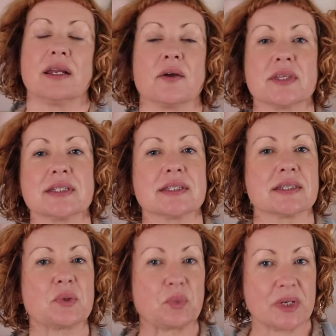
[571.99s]
Now, this
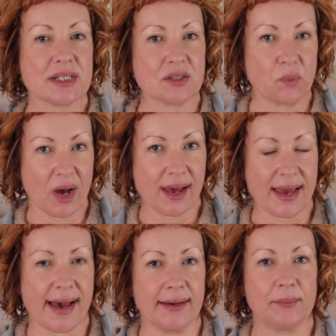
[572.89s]
is the reason
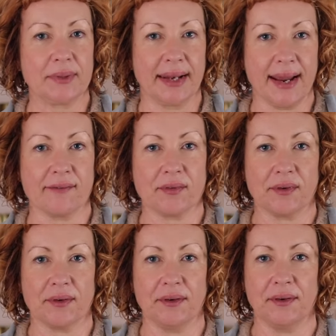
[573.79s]
why I will
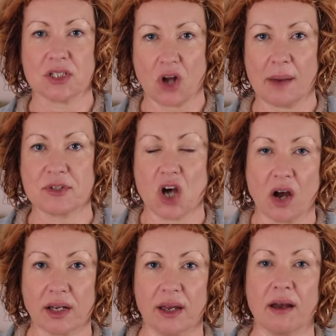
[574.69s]
never stop
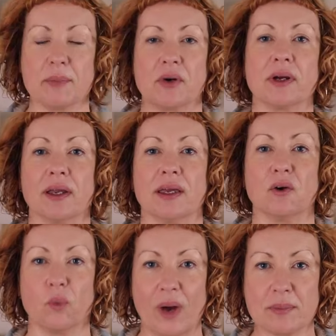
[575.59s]
talking about getting
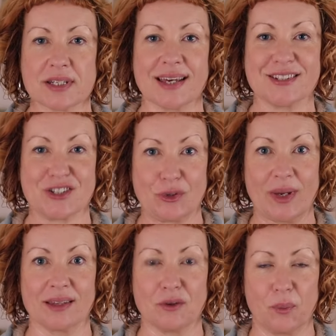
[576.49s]
your website
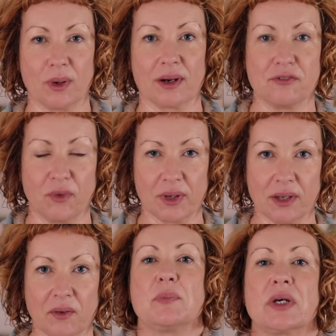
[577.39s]
doing the work for
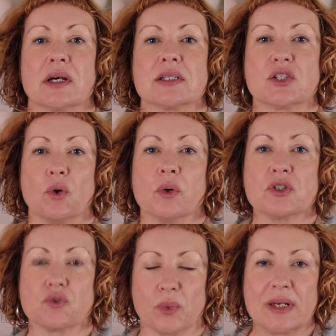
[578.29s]
you. Because your
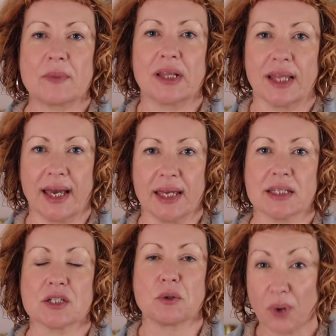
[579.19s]
dream
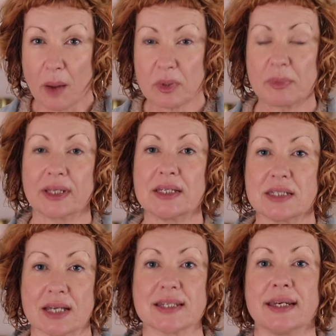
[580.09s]
client probably
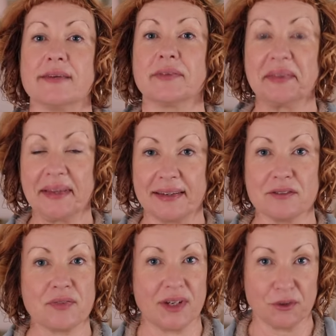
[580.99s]
doesn't even
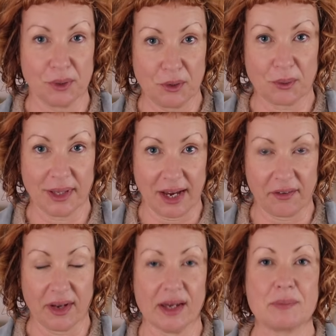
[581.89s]
live in your local
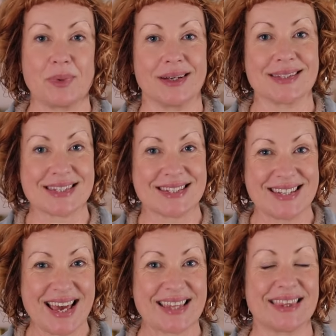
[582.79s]
area, but
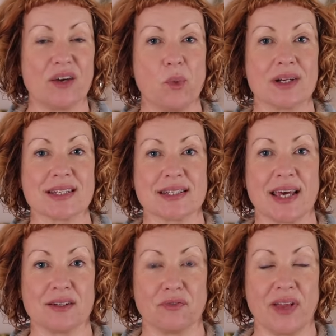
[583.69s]
instead they want to
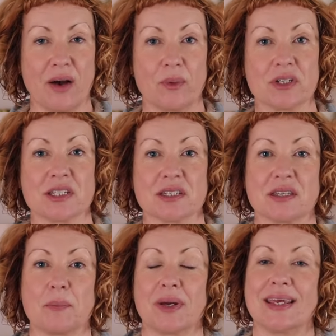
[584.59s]
send flowers to
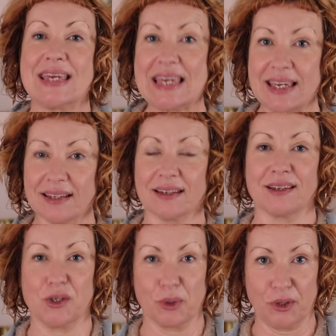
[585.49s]
somebody in
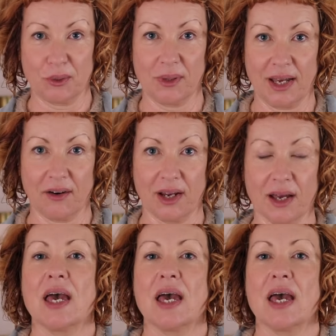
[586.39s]
your local area.